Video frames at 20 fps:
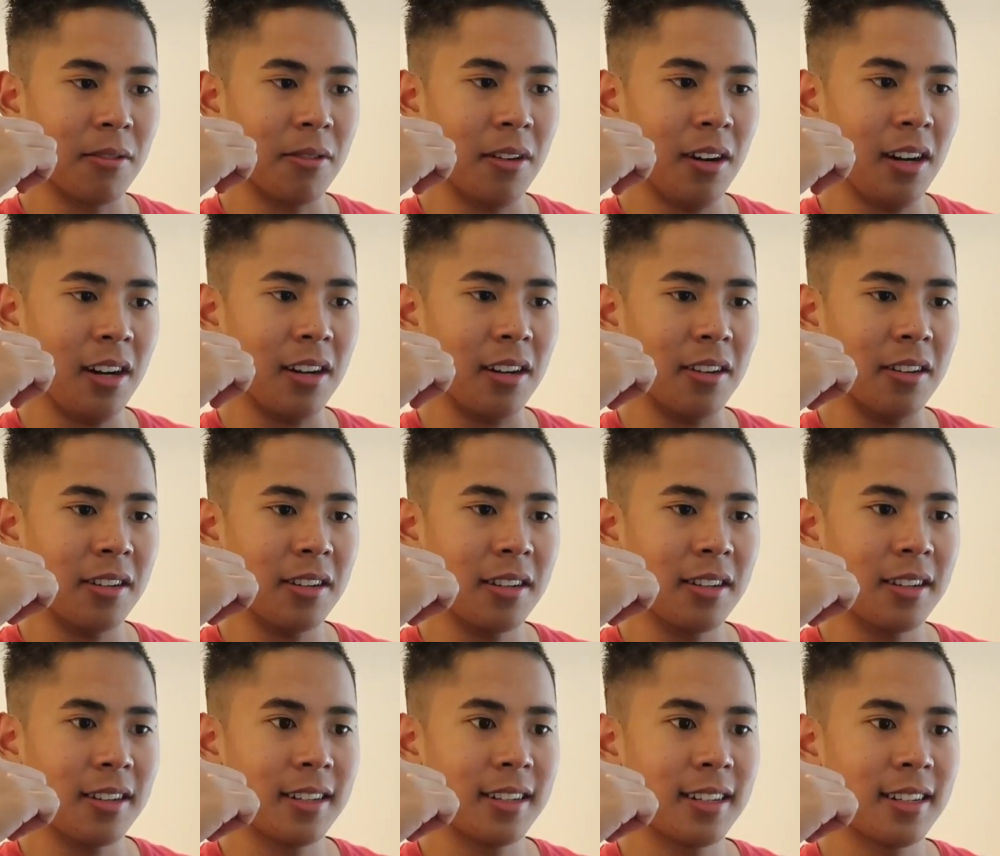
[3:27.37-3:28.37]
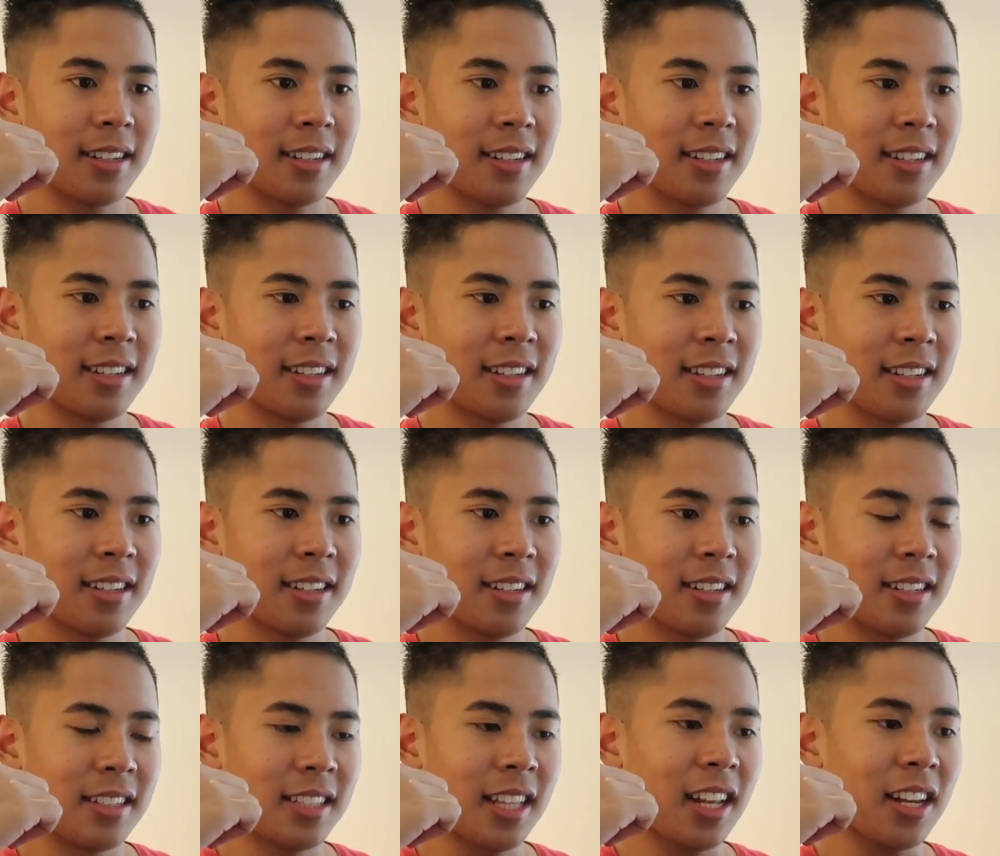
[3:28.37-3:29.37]
Wow.
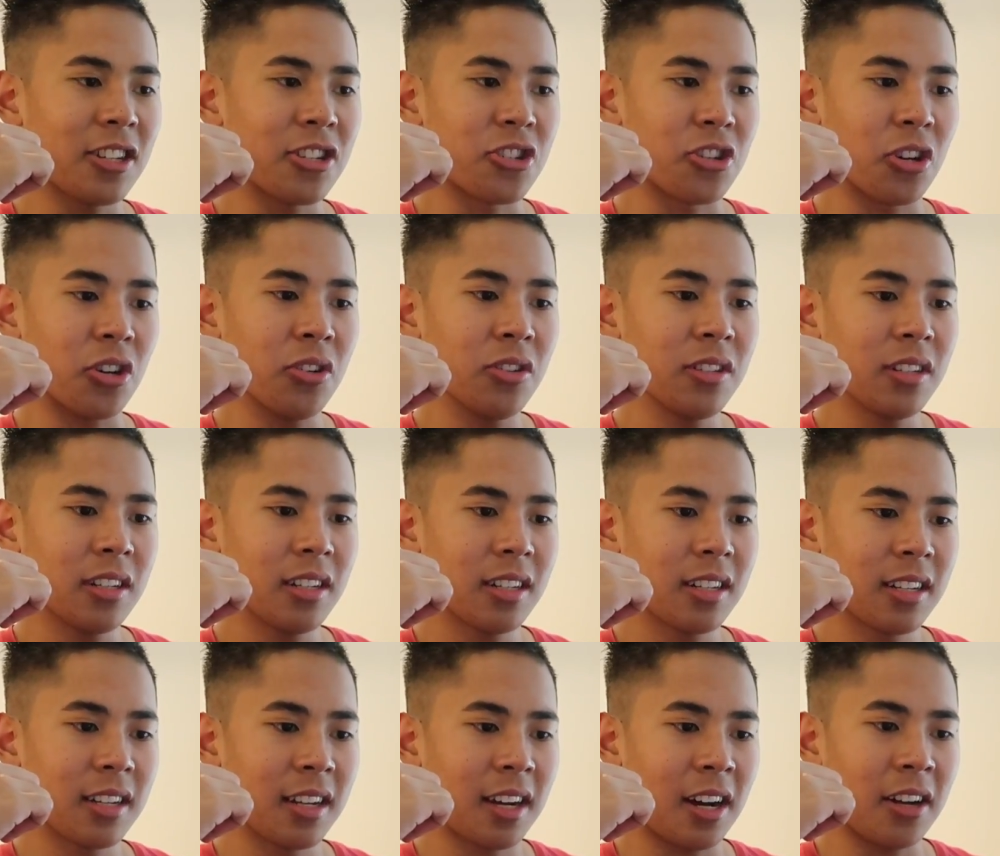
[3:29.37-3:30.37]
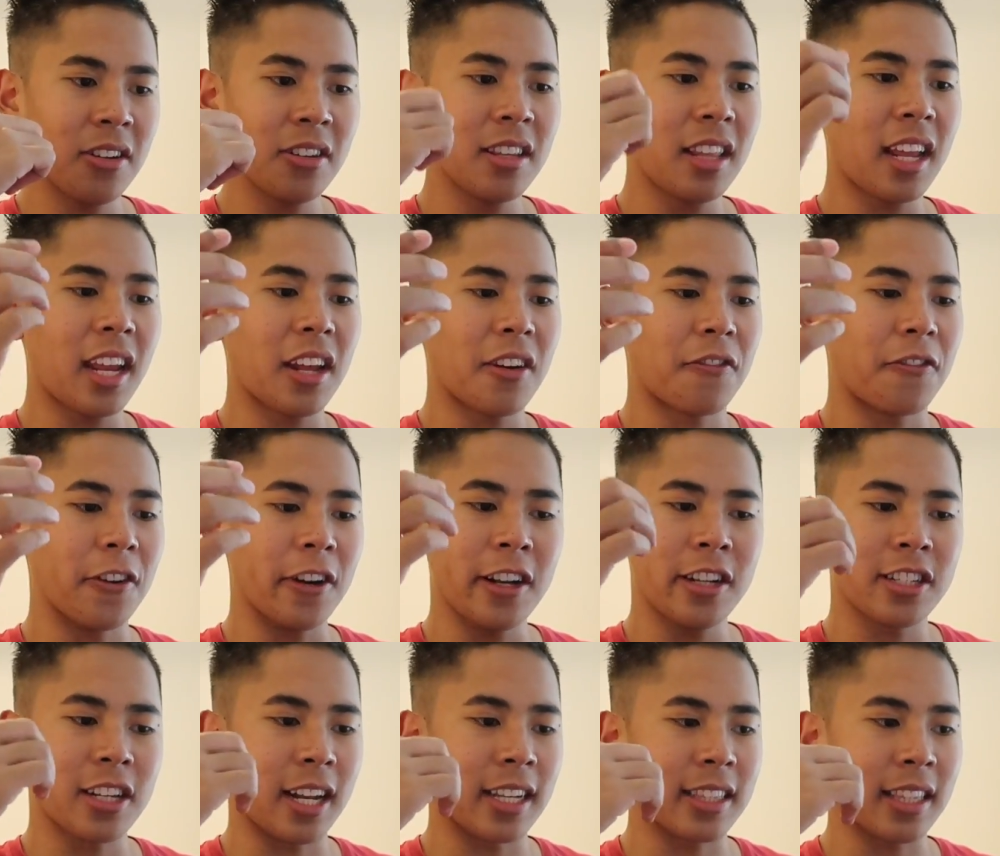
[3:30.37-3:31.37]
Is that a drone? How do they get
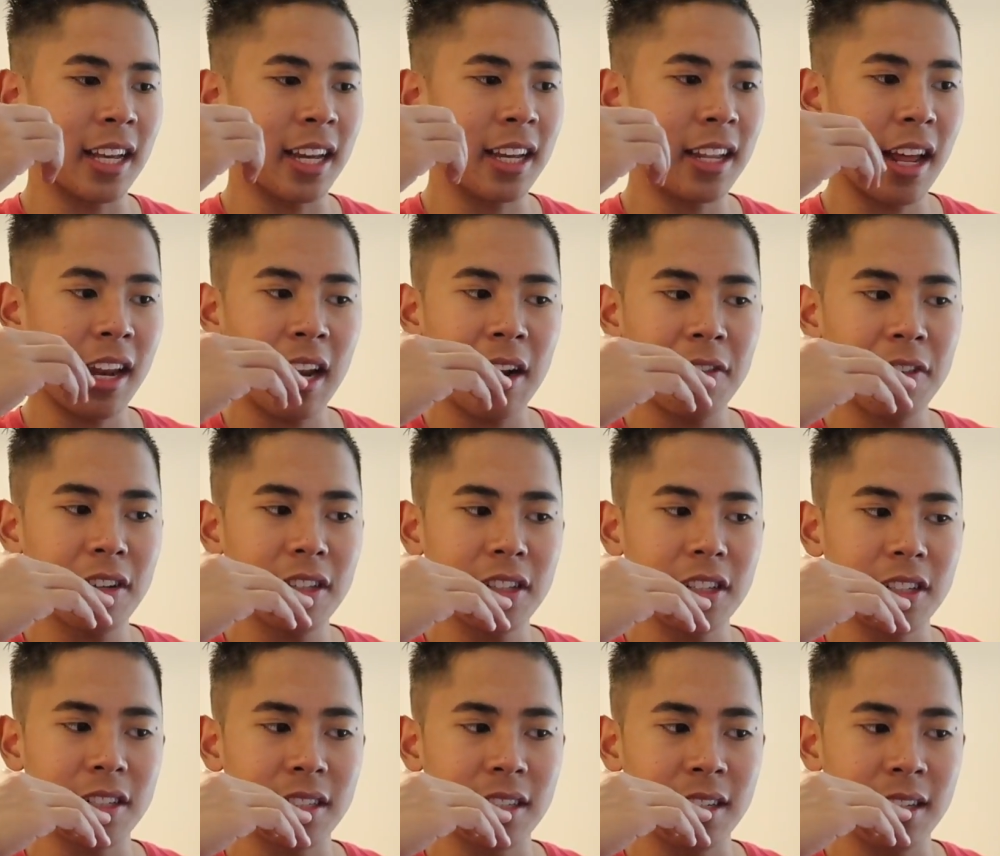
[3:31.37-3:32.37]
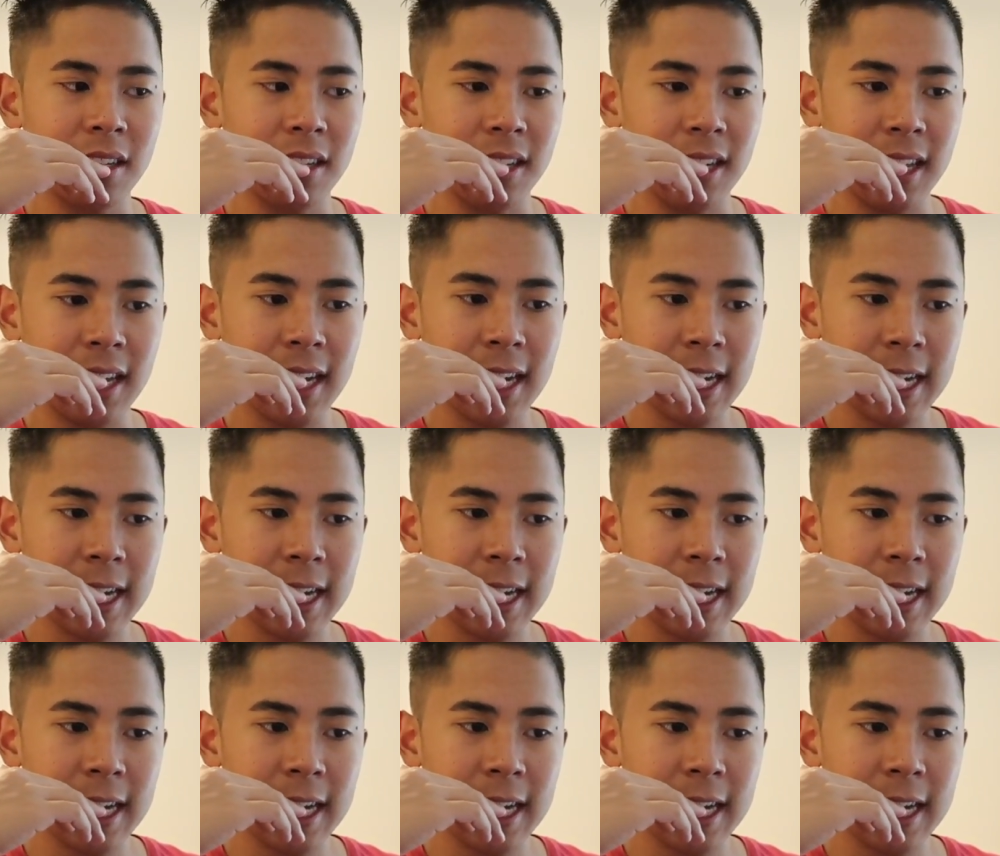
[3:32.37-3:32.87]
footage like that? I never understood.